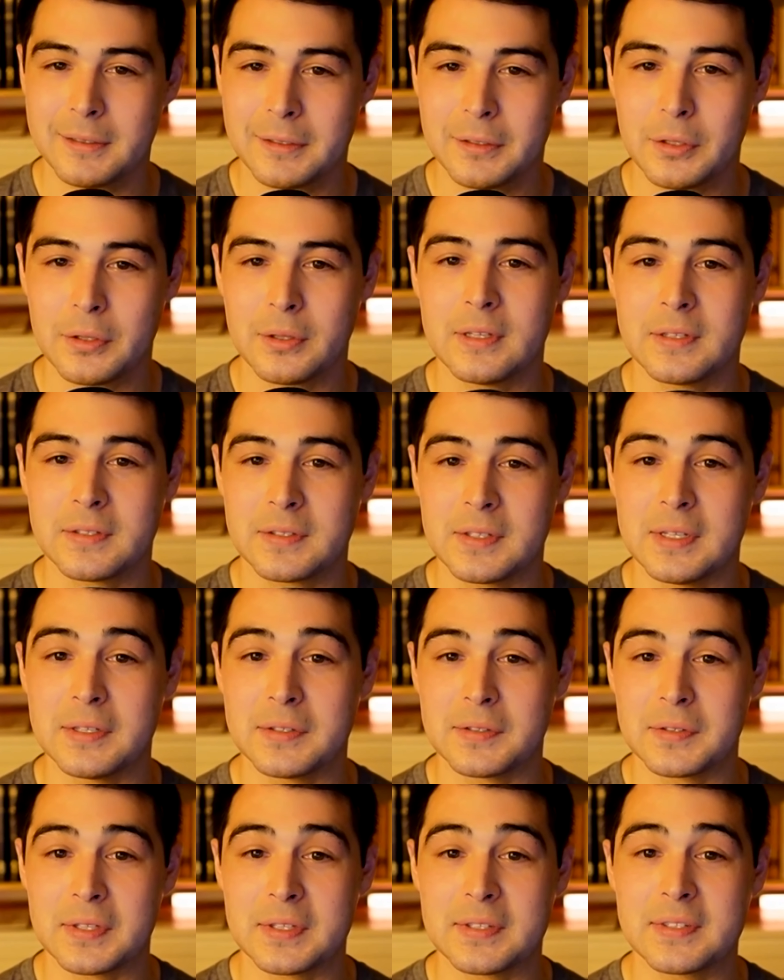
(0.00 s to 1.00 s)
this
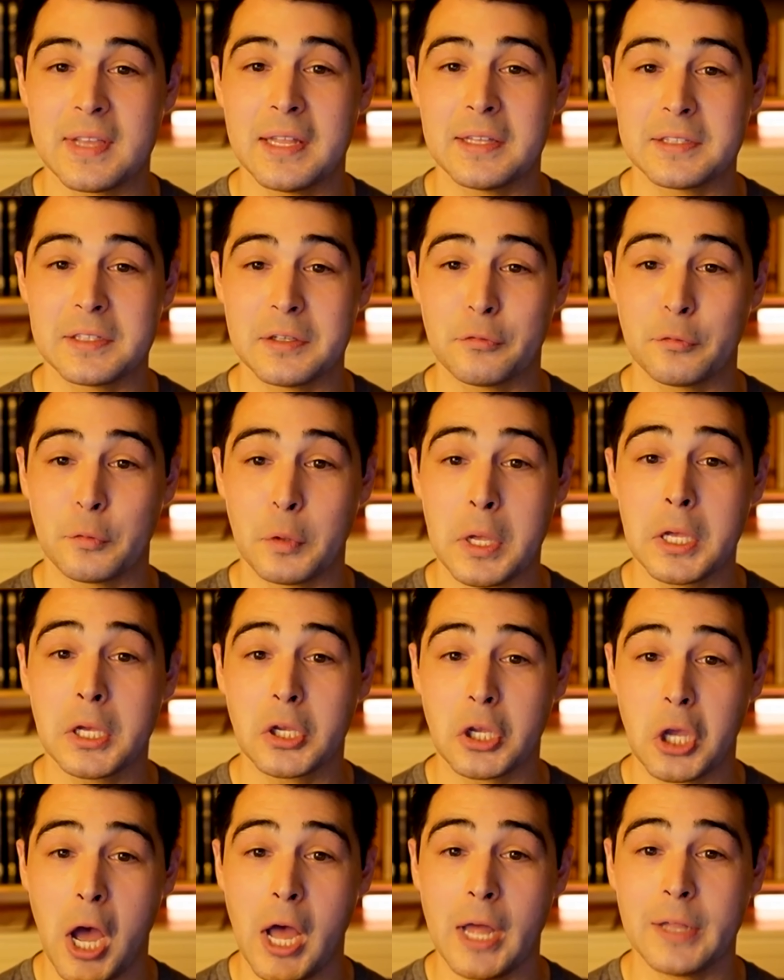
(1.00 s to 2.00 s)
is the sense of
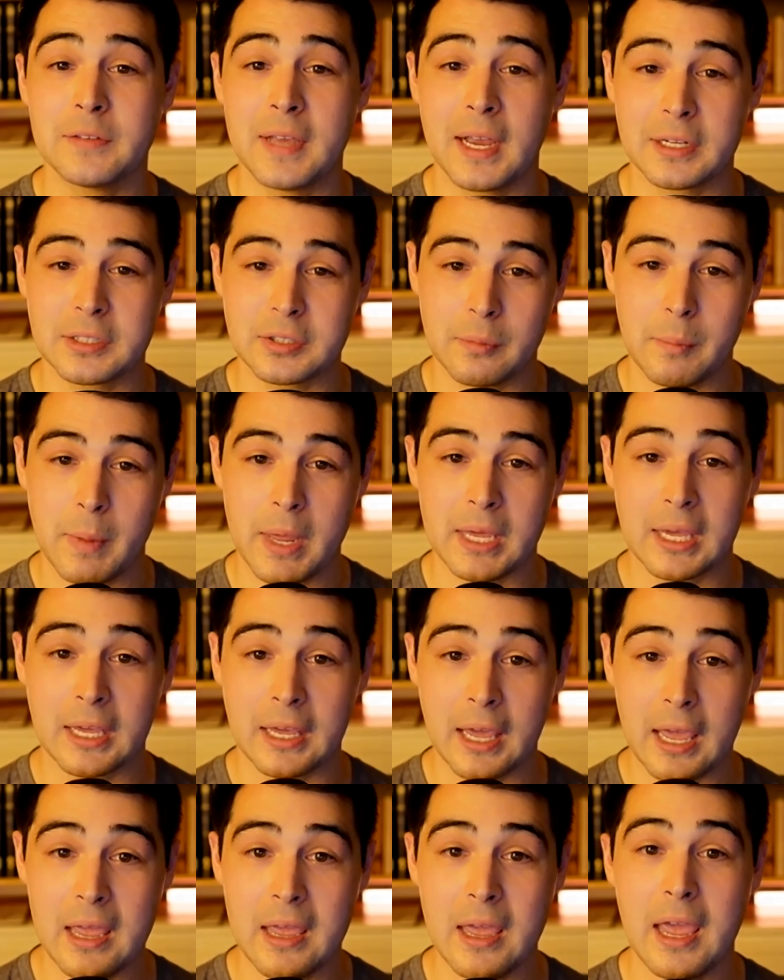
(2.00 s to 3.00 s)
God's actually
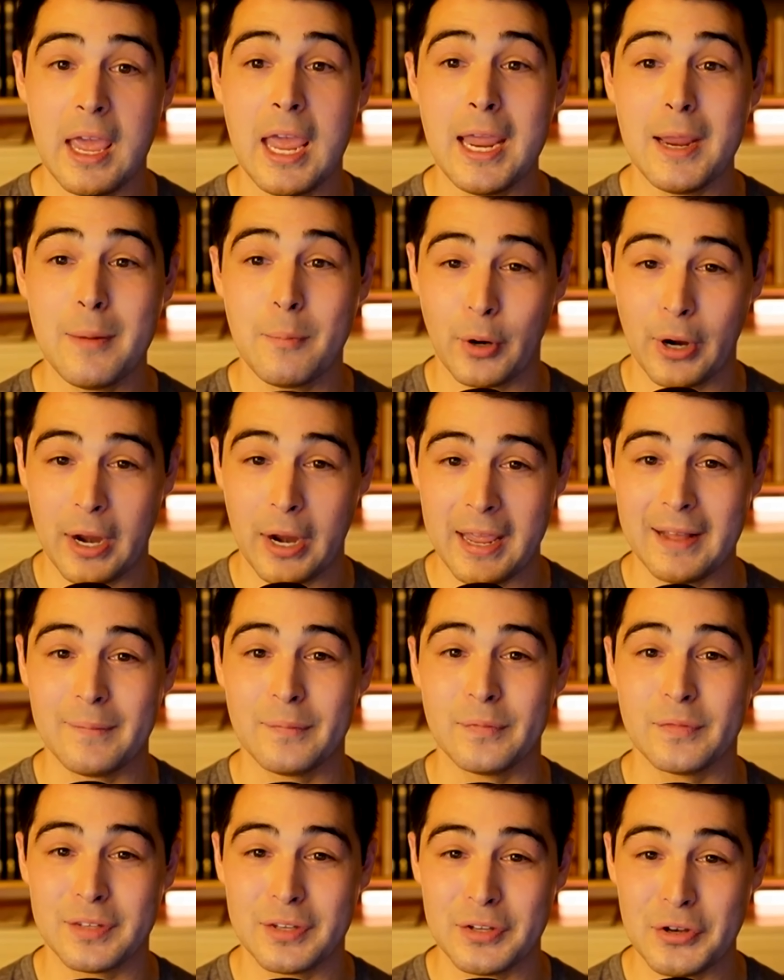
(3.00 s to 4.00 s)
making
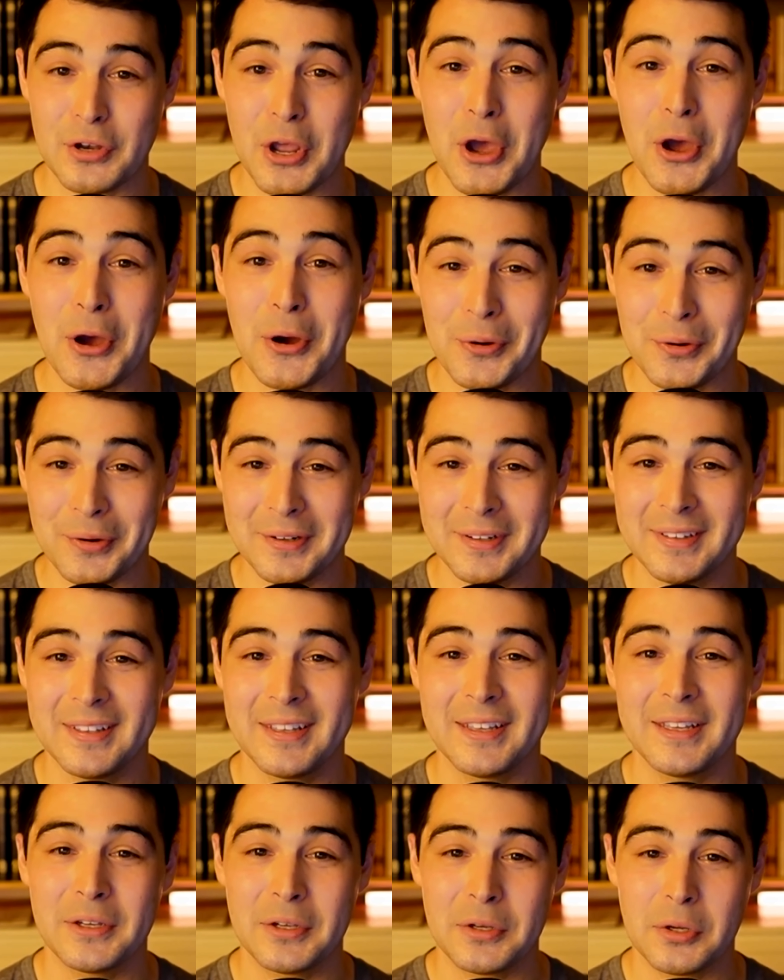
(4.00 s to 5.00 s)
Abraham to know
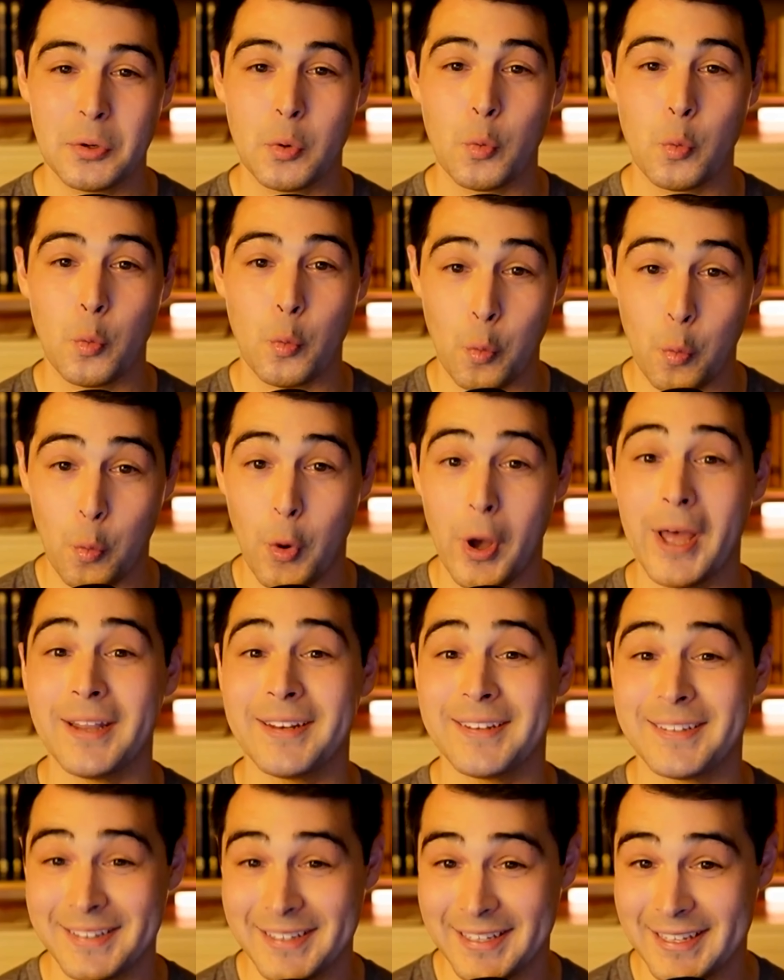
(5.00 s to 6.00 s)
mm.
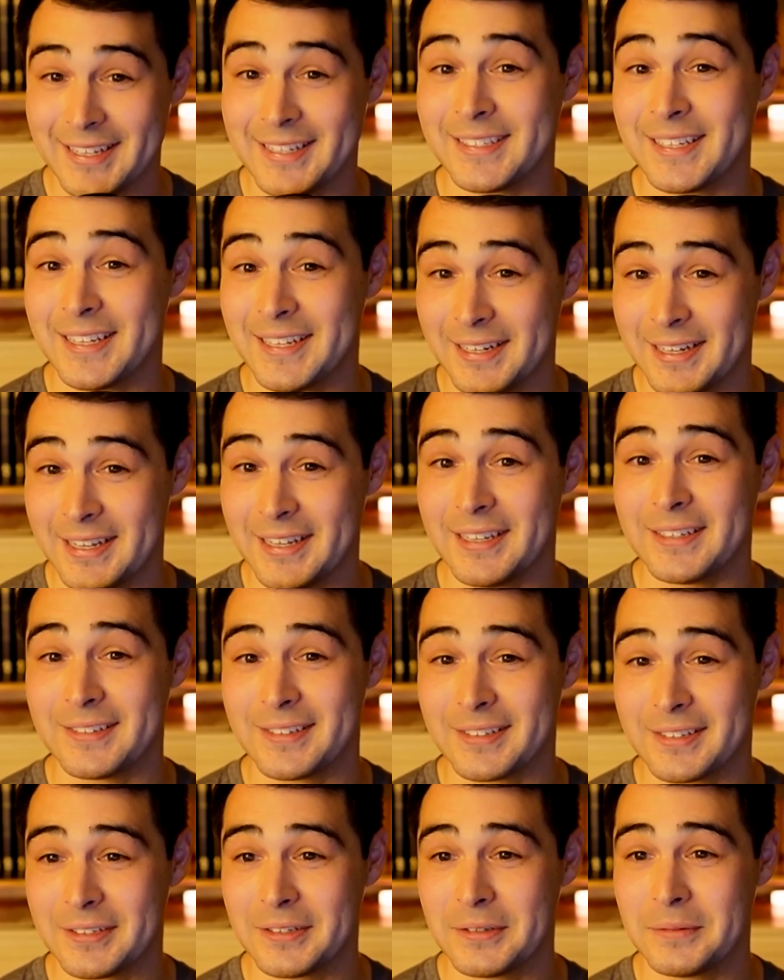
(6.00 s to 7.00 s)
what is in
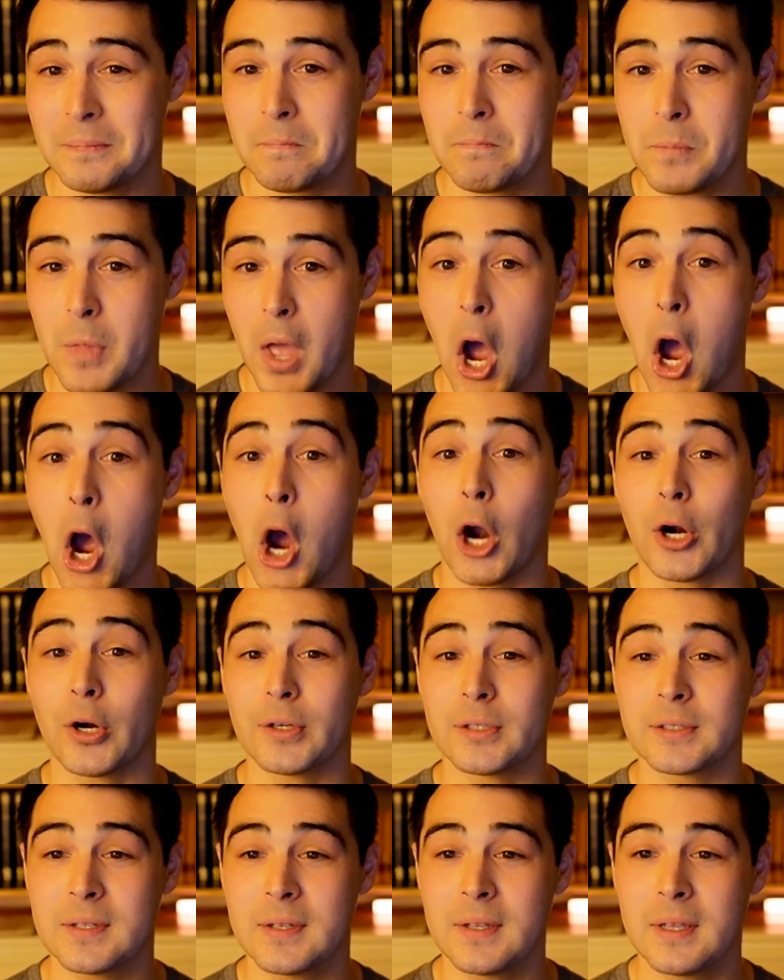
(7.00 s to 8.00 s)
his
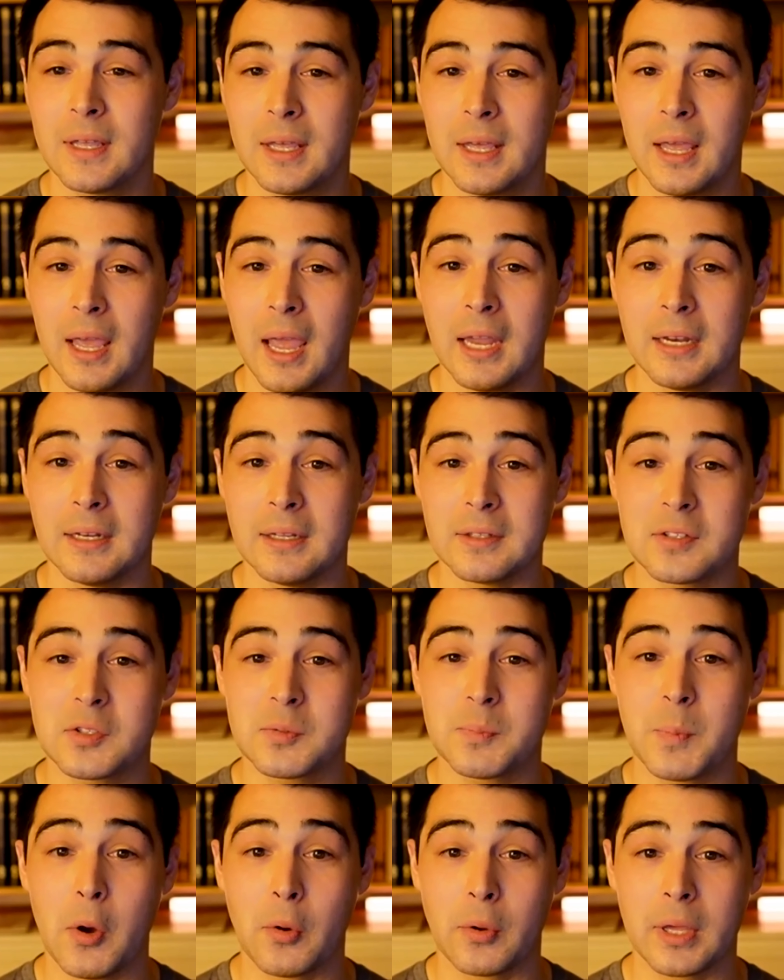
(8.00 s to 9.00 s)
heart. Mm. And it's
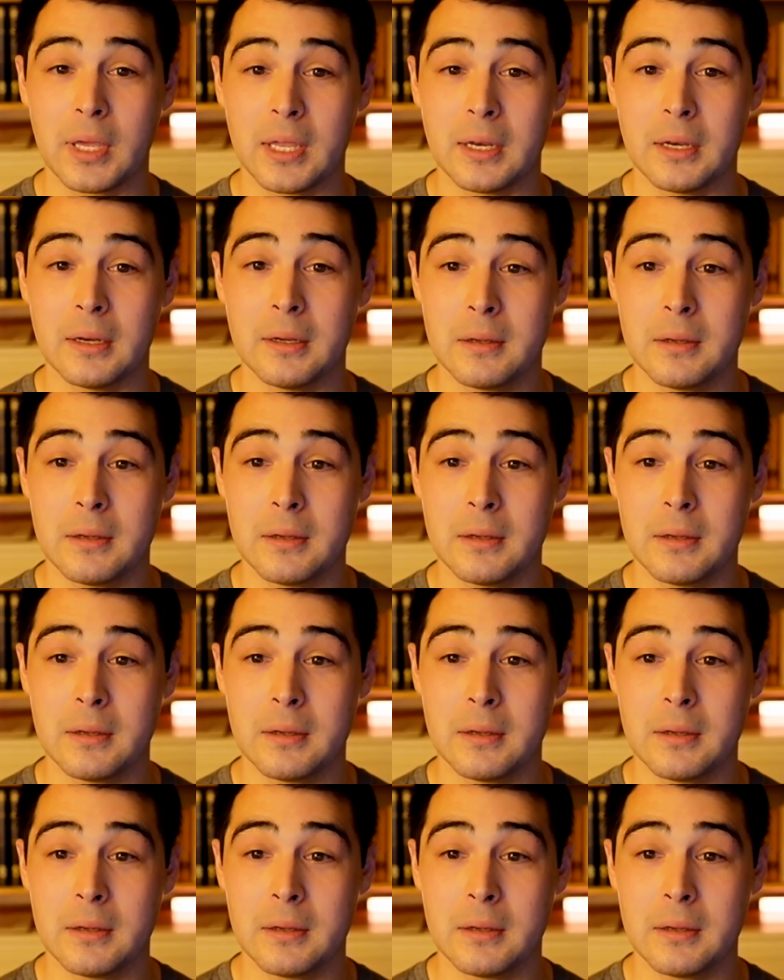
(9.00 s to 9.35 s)
spoken